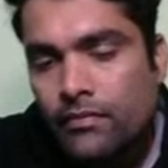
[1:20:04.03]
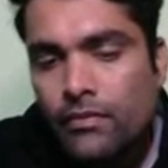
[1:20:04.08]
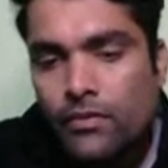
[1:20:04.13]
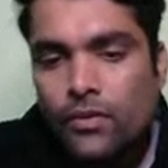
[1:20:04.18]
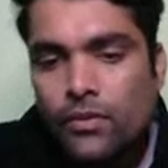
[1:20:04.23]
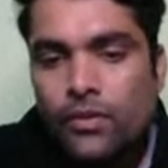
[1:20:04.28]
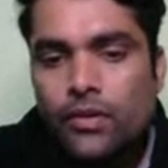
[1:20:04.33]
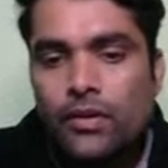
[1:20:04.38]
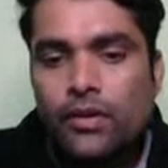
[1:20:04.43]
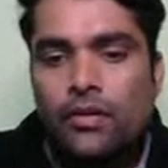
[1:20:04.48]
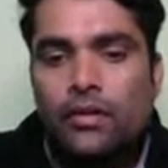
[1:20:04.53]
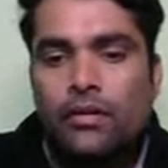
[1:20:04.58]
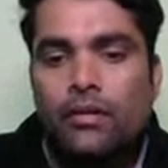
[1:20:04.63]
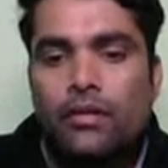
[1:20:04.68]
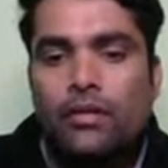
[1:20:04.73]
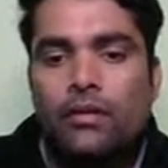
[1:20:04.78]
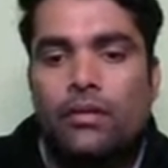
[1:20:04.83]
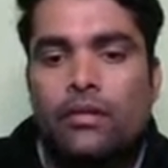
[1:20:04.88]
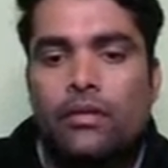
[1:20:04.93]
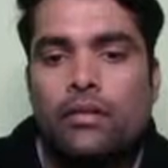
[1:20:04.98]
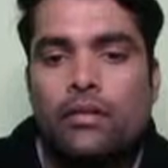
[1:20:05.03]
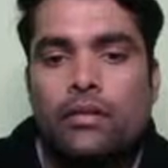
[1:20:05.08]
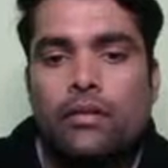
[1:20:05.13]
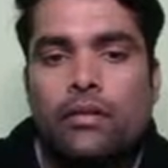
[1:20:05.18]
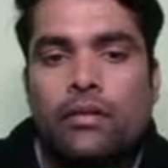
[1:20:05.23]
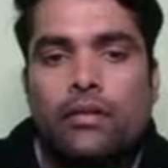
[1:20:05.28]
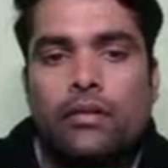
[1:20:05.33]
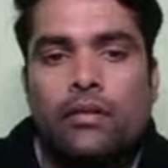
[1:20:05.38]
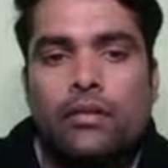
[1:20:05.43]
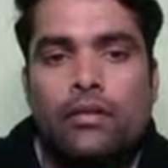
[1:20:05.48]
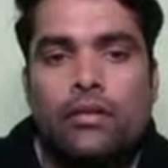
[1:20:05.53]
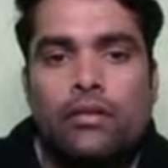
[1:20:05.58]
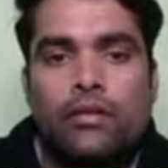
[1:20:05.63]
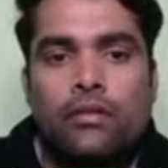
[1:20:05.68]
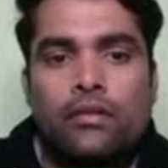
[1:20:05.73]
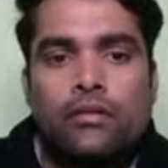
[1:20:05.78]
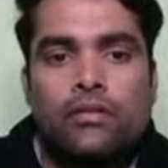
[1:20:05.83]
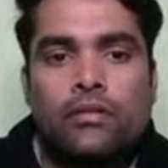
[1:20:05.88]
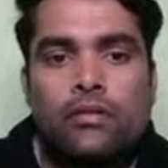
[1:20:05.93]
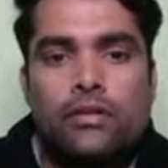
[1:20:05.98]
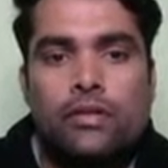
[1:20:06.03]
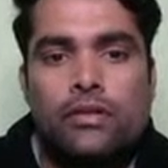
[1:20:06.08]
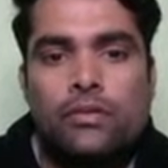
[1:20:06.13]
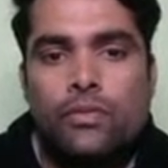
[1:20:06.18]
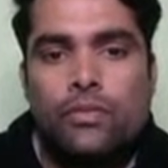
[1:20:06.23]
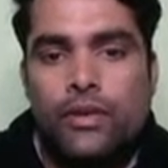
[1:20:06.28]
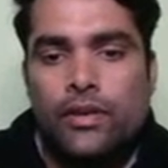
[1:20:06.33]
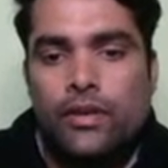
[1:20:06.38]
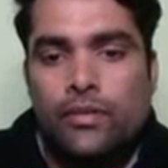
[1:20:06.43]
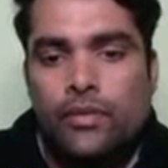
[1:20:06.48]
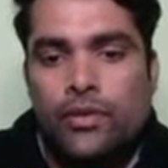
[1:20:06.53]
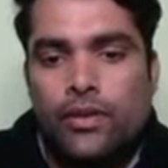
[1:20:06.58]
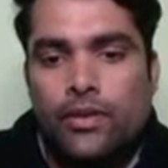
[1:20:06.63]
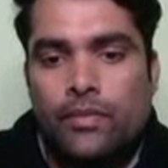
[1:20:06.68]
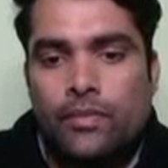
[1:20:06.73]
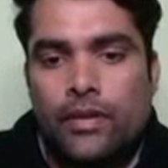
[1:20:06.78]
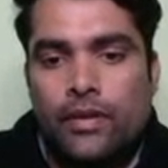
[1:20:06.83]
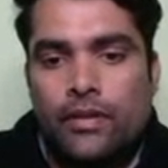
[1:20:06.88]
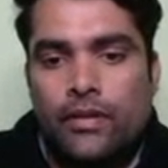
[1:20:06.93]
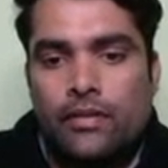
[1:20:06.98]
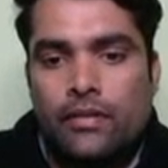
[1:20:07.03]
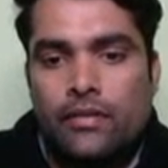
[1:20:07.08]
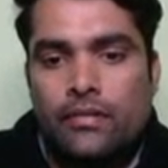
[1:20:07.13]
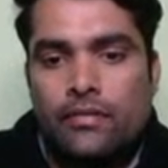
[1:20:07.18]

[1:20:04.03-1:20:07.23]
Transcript: Okay, just wait a minute, my dear.